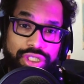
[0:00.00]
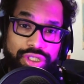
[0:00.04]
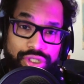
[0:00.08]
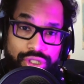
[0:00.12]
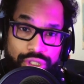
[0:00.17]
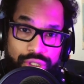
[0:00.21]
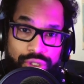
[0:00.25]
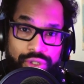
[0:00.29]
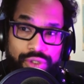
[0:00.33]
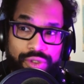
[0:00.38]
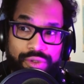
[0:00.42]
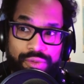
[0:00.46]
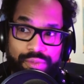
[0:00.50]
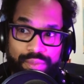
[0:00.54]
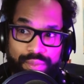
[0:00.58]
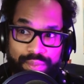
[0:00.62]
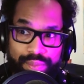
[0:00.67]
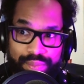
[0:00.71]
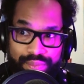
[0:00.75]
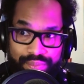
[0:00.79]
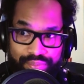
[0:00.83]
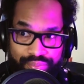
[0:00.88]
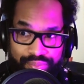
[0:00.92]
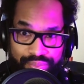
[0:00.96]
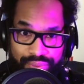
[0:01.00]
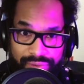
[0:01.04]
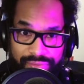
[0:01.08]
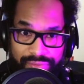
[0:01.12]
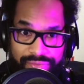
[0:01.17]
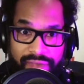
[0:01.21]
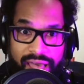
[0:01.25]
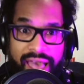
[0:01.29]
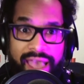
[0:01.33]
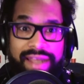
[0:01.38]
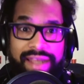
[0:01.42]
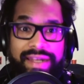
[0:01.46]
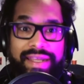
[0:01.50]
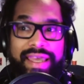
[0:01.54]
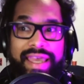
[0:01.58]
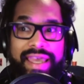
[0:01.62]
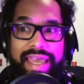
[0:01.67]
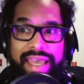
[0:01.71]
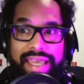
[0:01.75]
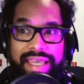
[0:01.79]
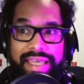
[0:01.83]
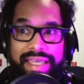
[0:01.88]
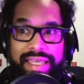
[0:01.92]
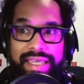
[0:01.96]
do provide
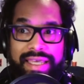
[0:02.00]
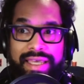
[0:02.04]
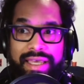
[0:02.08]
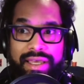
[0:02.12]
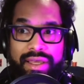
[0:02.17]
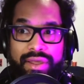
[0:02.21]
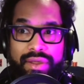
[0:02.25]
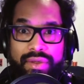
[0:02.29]
a